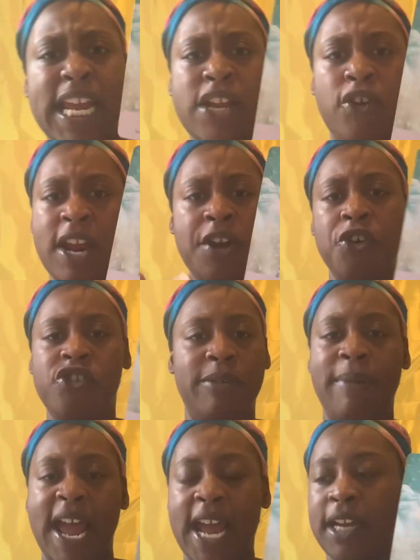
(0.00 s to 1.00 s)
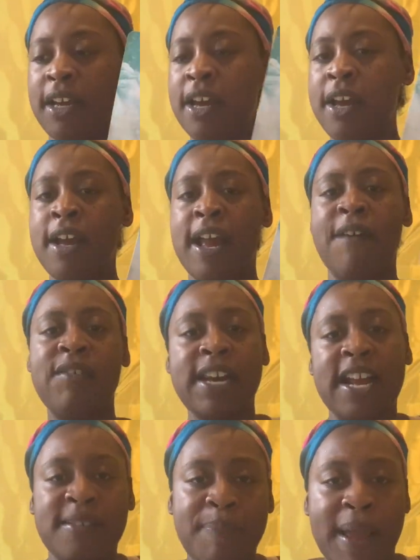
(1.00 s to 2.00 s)
your energy back.
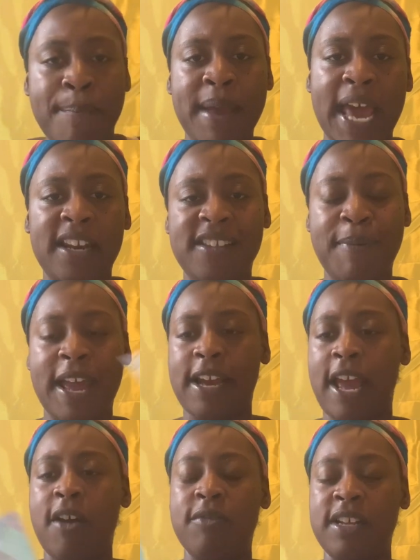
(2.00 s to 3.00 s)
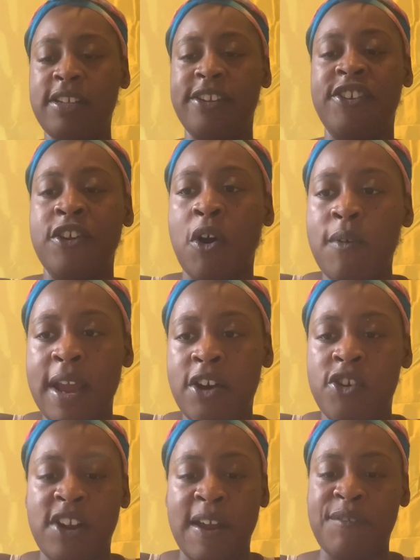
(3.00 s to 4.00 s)
Everything's being balanced back out. This is your
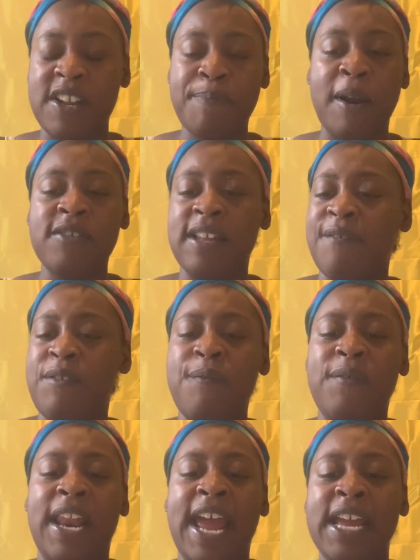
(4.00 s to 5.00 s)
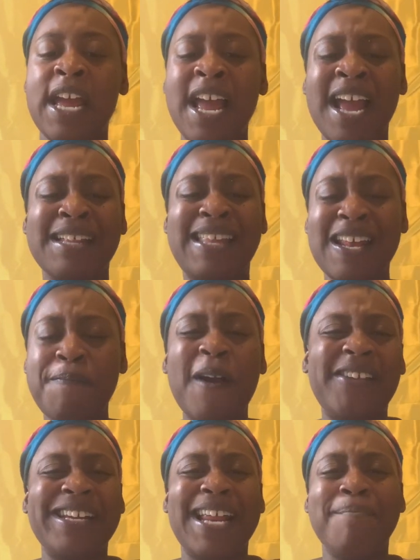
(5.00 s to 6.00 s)
energy. If you feel like this
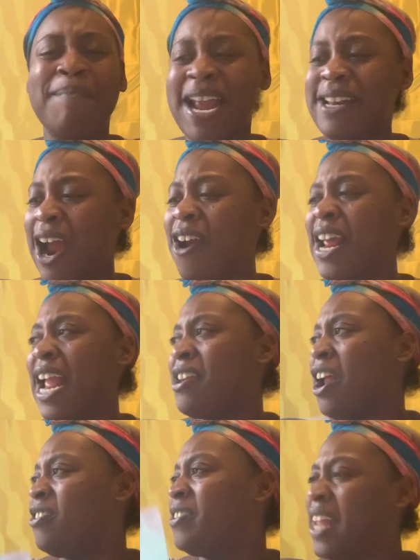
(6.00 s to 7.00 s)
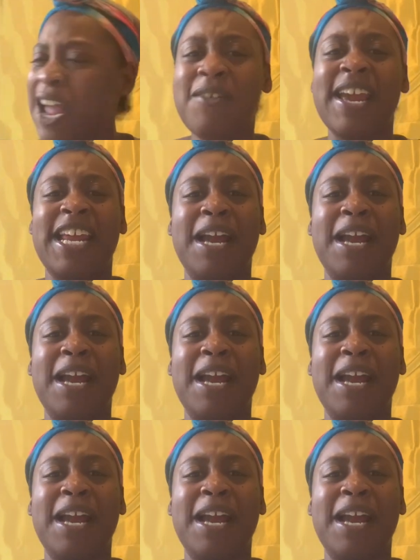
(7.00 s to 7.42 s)
person did me dirty and they're still getting